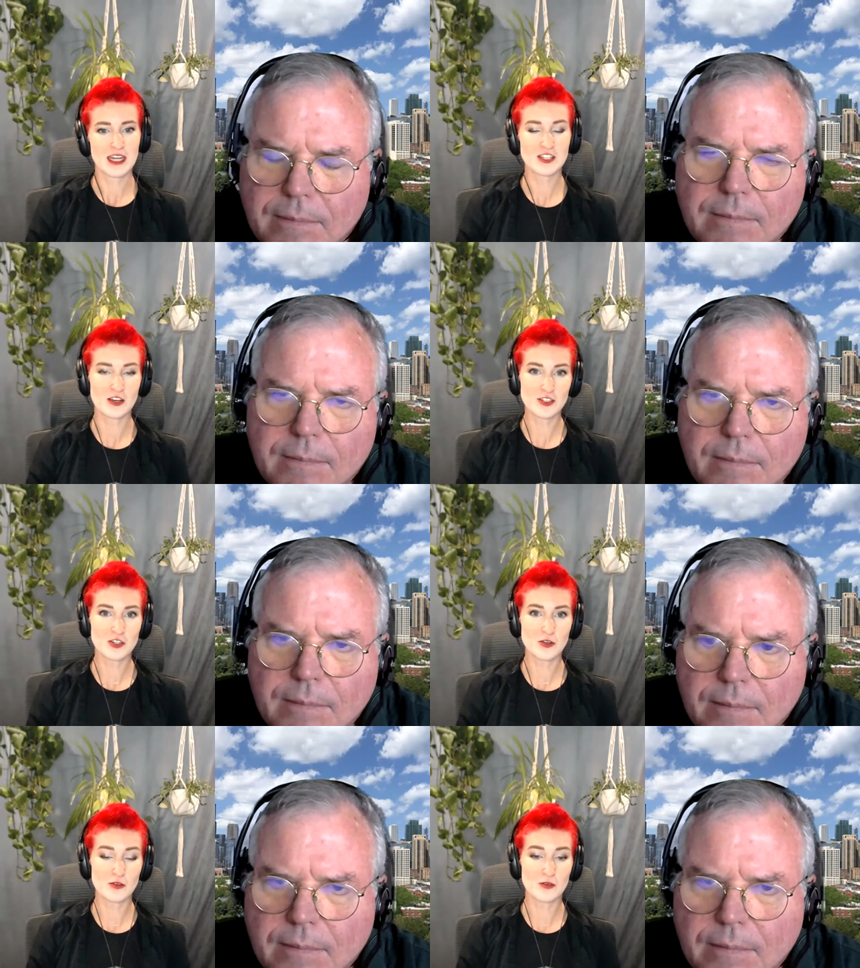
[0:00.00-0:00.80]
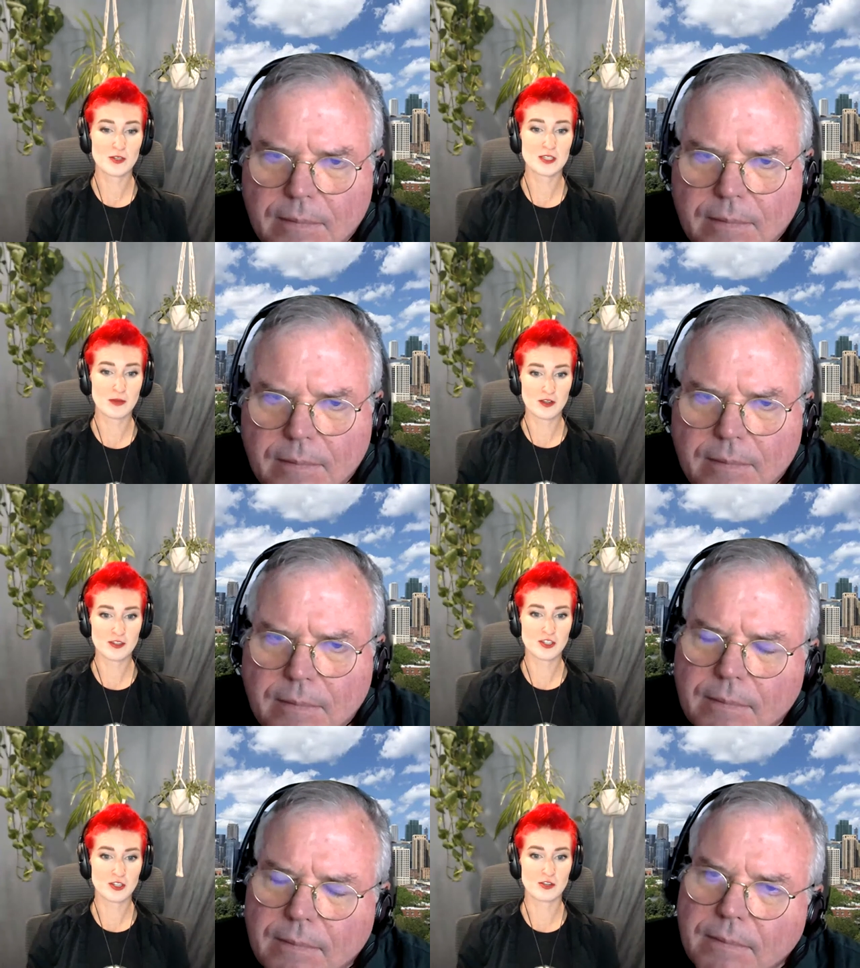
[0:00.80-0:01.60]
Speaker 1: it's also was built
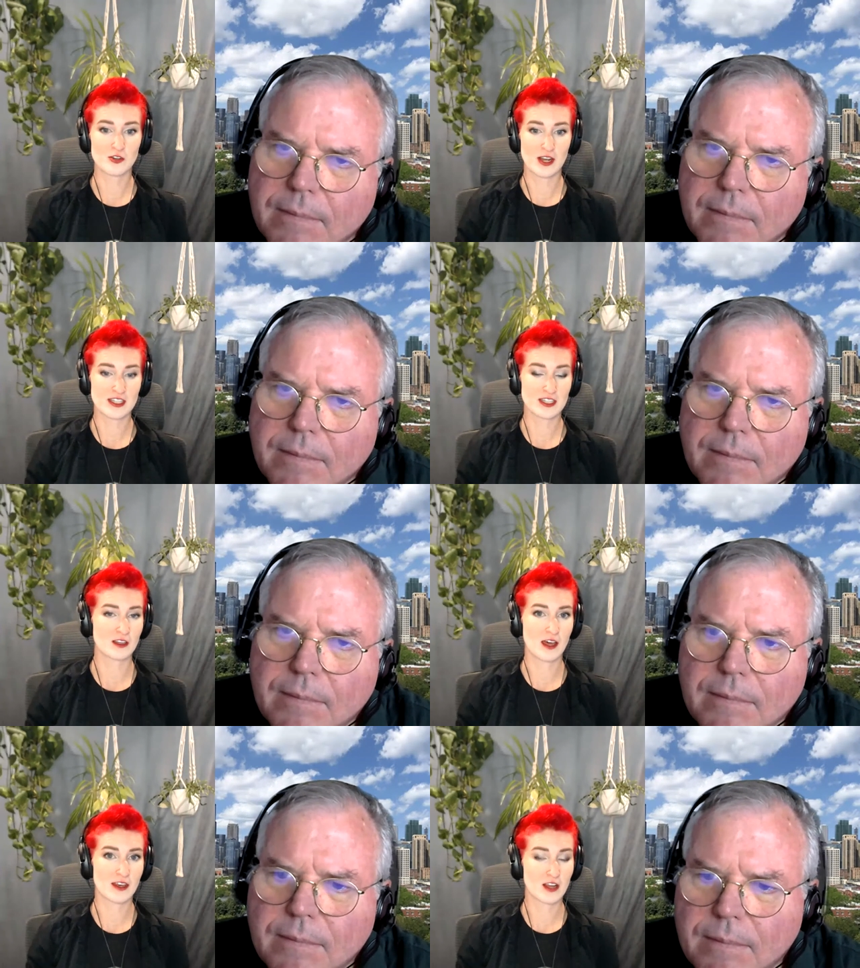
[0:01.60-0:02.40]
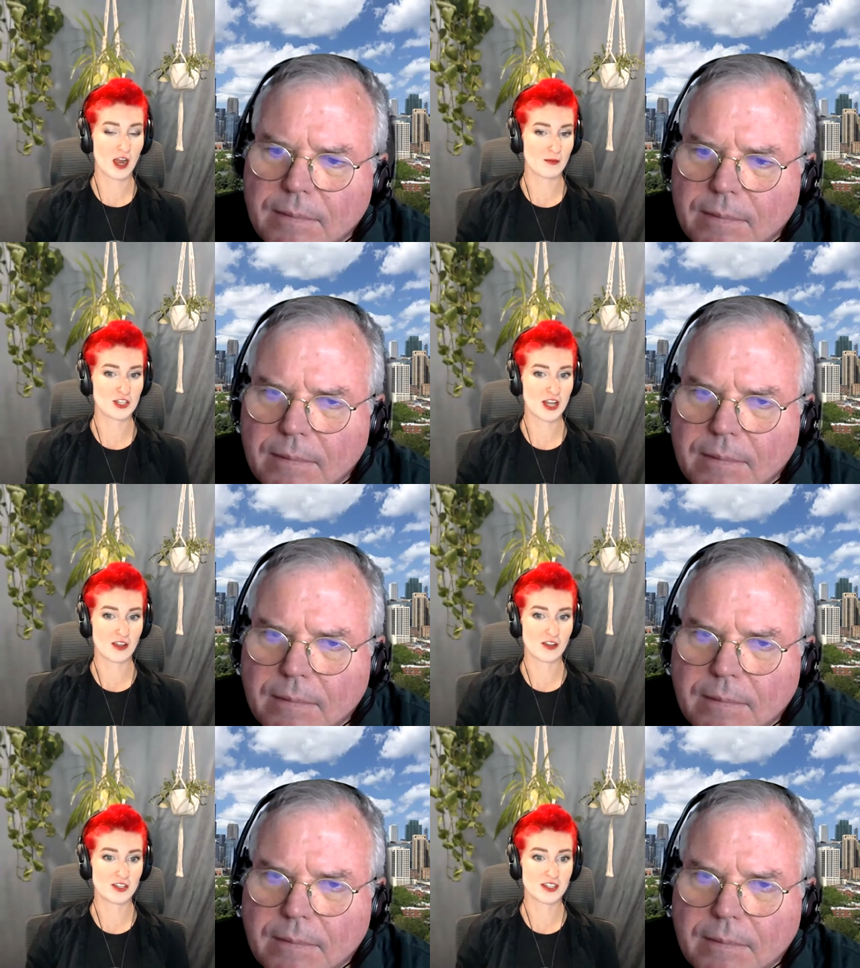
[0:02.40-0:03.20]
to address a lot of the common
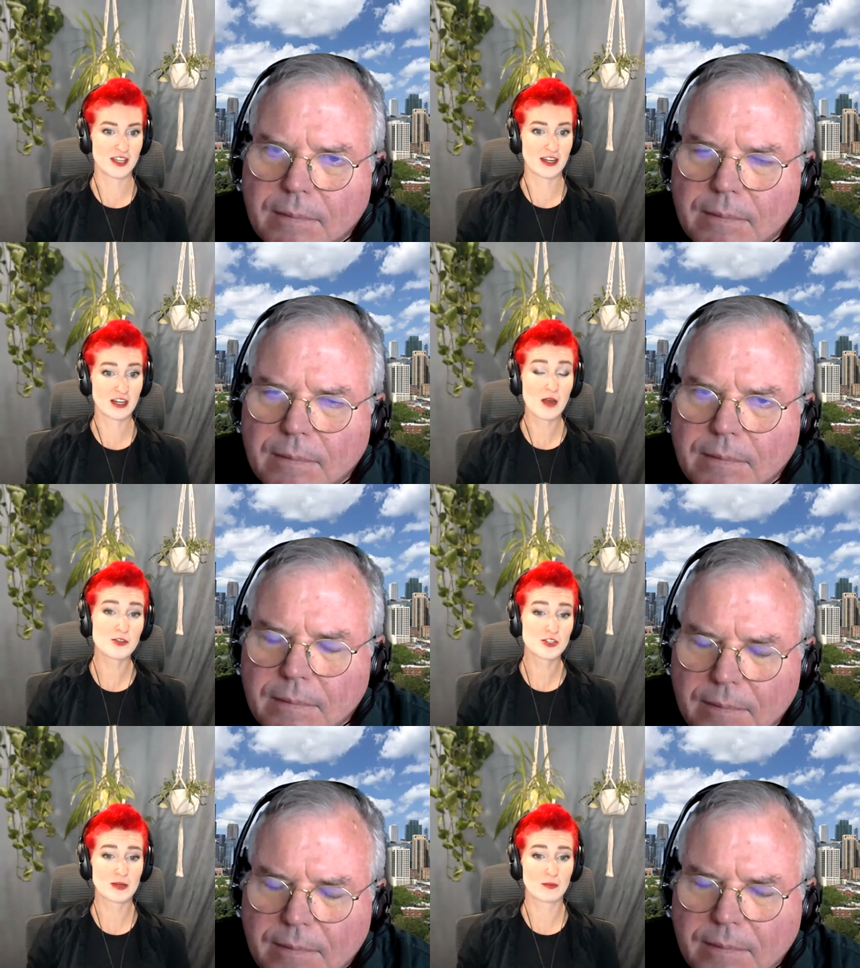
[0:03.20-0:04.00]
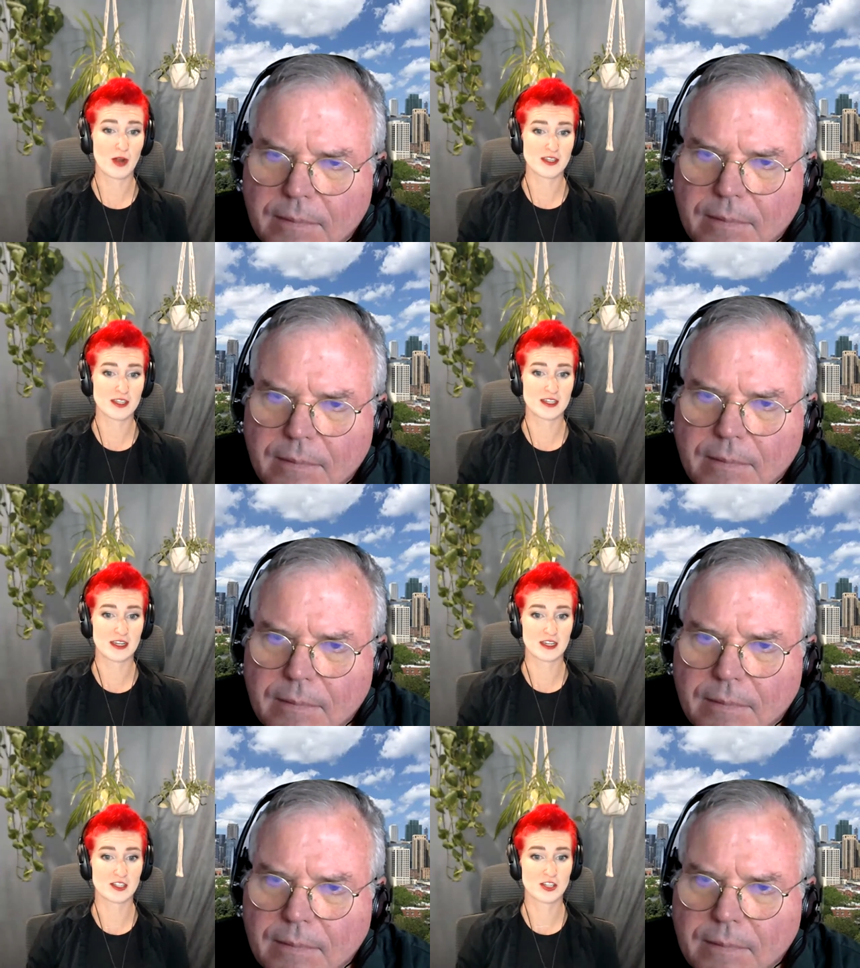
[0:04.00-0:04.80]
challenges that come with stream
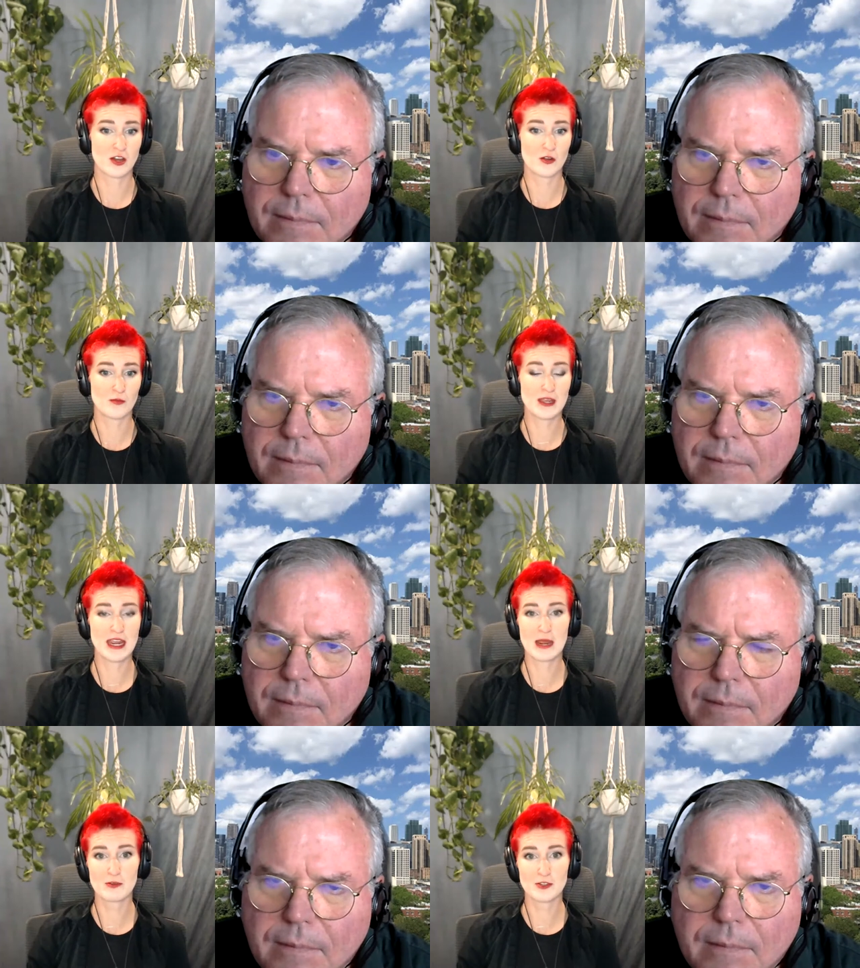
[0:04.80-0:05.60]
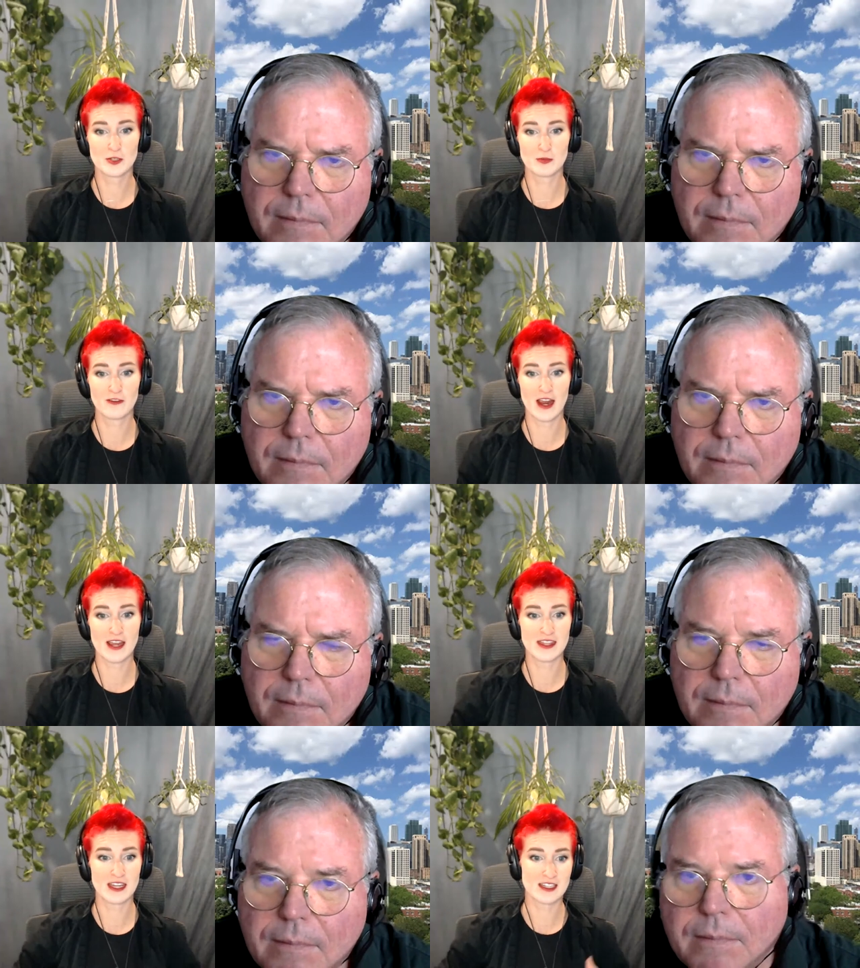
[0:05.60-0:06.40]
processing. So being able to
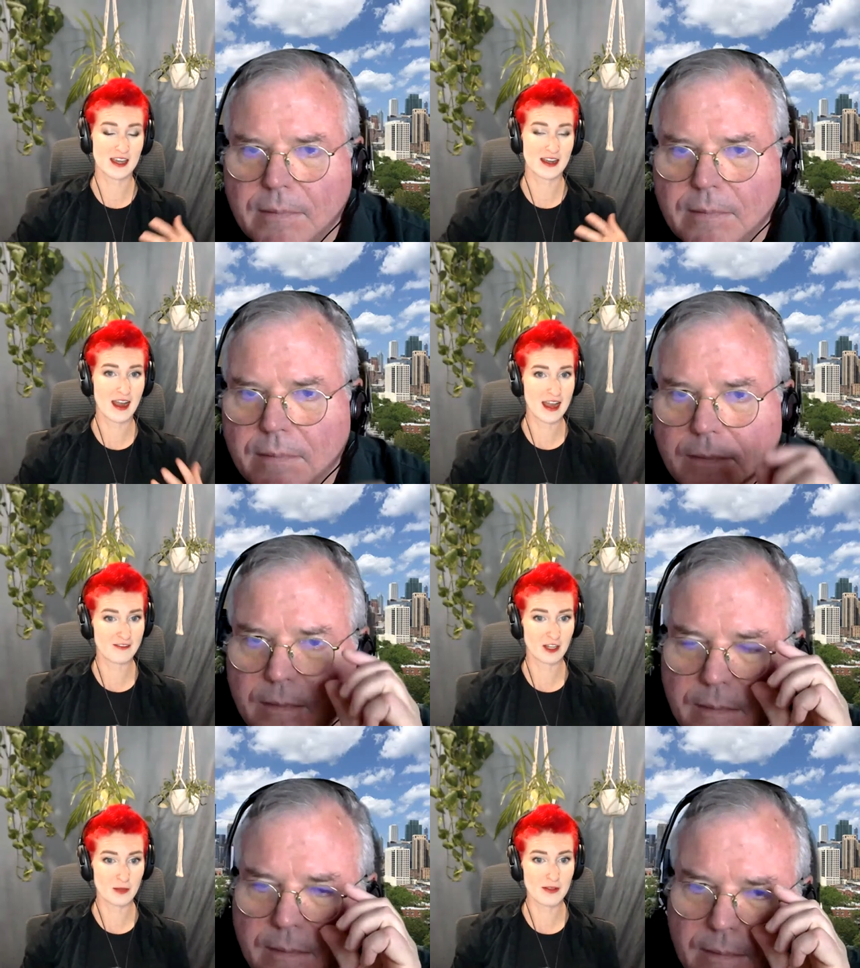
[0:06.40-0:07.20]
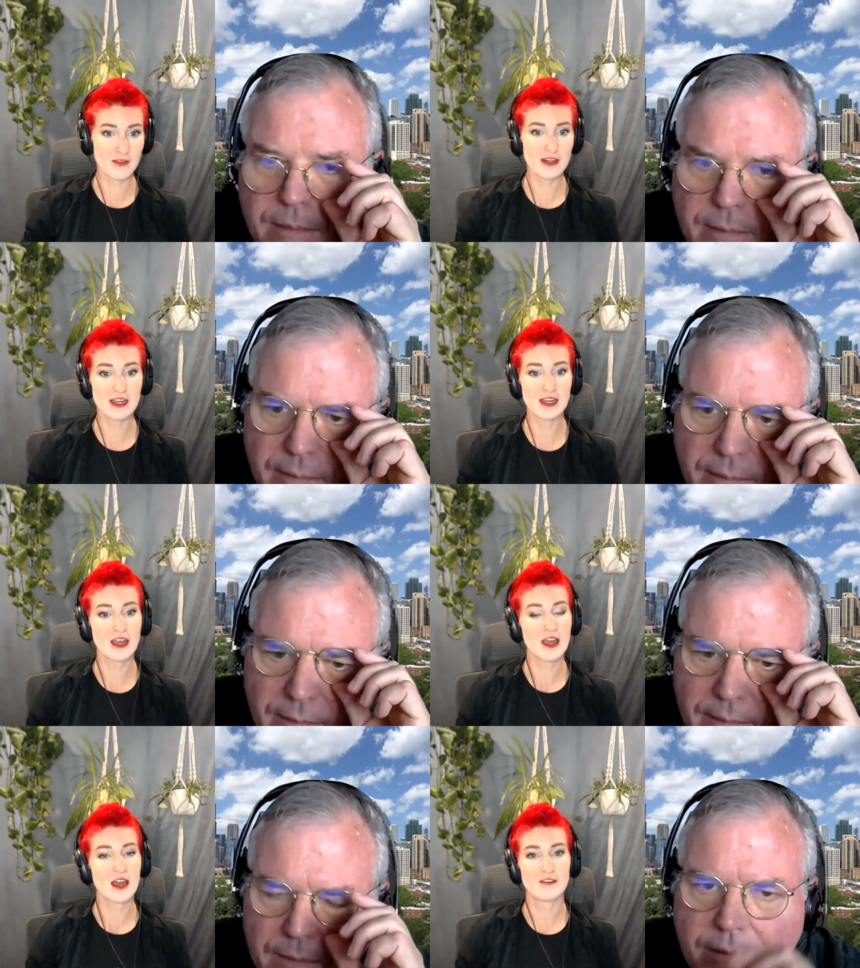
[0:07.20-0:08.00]
provide things like high availability,
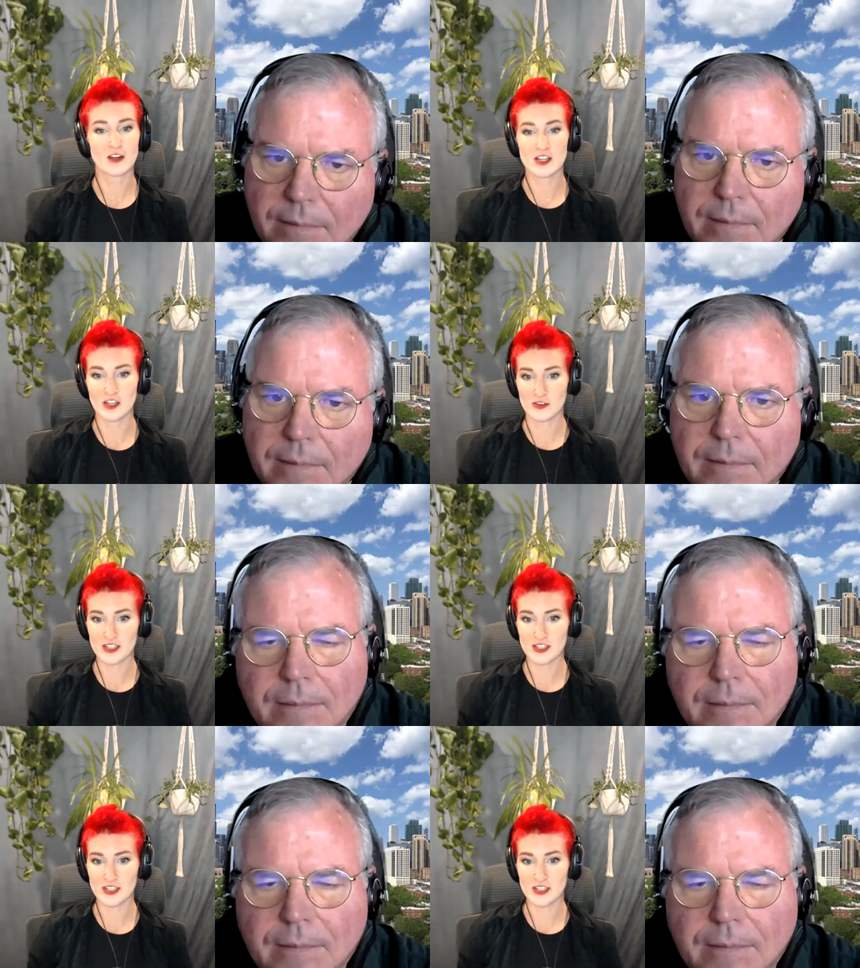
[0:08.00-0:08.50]
various other